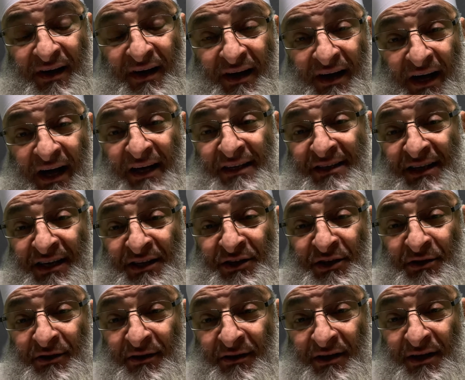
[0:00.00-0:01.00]
I said,
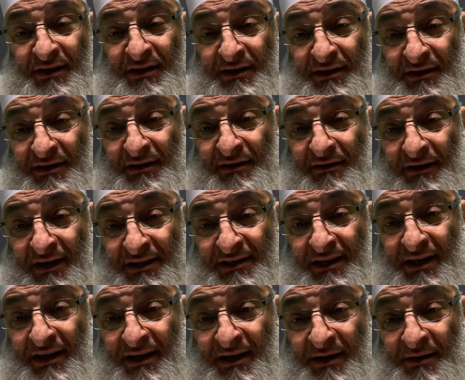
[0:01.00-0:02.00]
you as
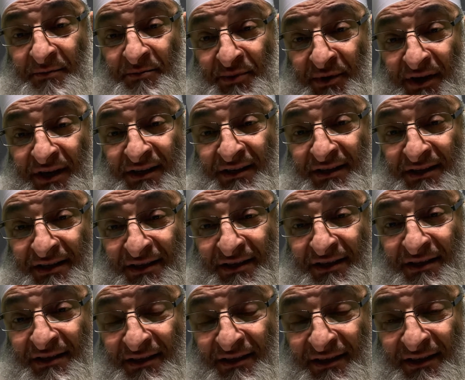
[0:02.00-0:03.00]
a priest,
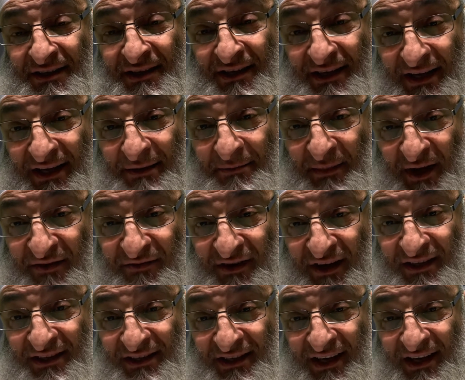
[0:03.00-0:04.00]
my friend
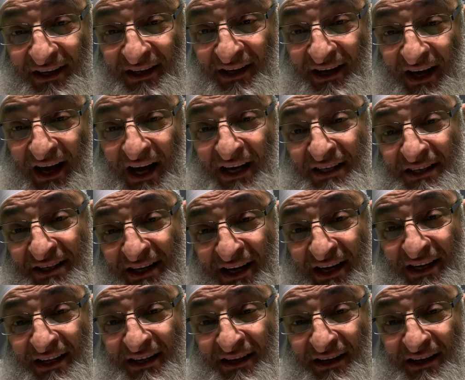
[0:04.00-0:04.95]
said, I said,